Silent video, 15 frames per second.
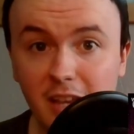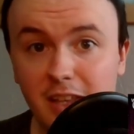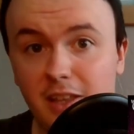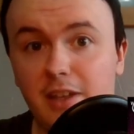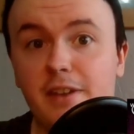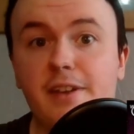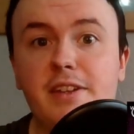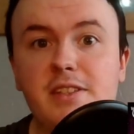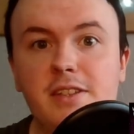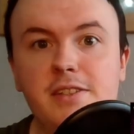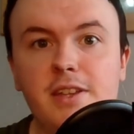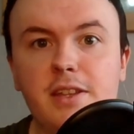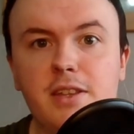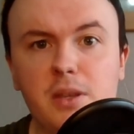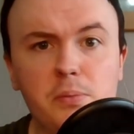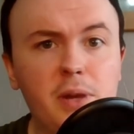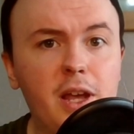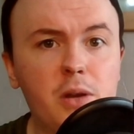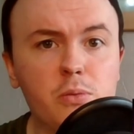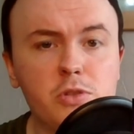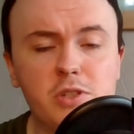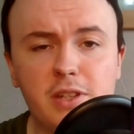as they said, the
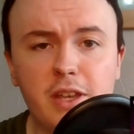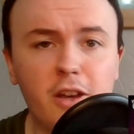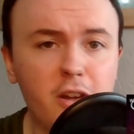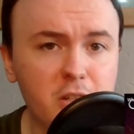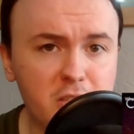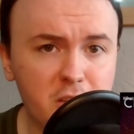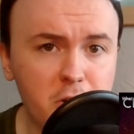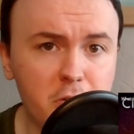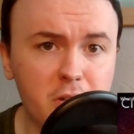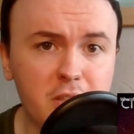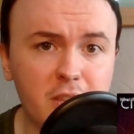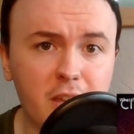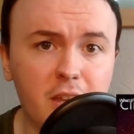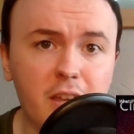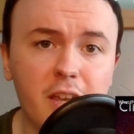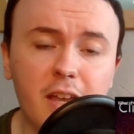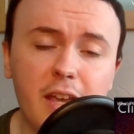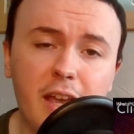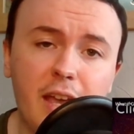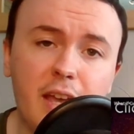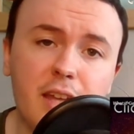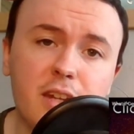plan was to get artillery there
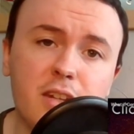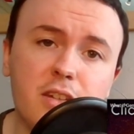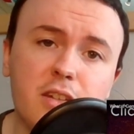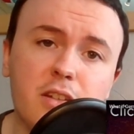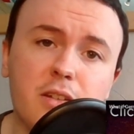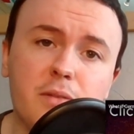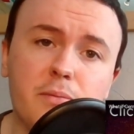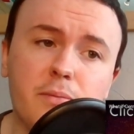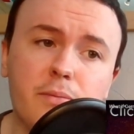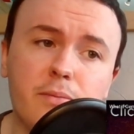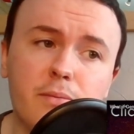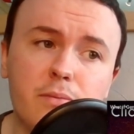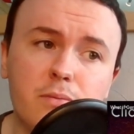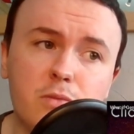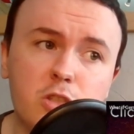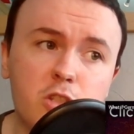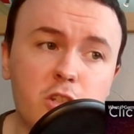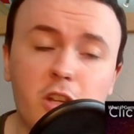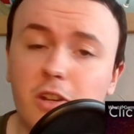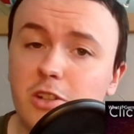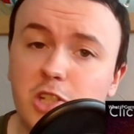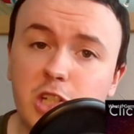and to
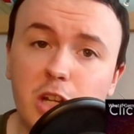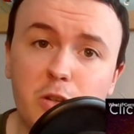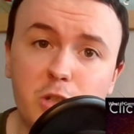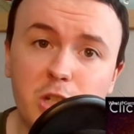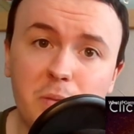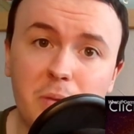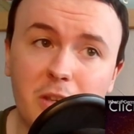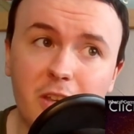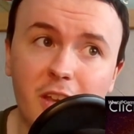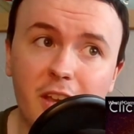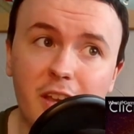kind of shell shipping,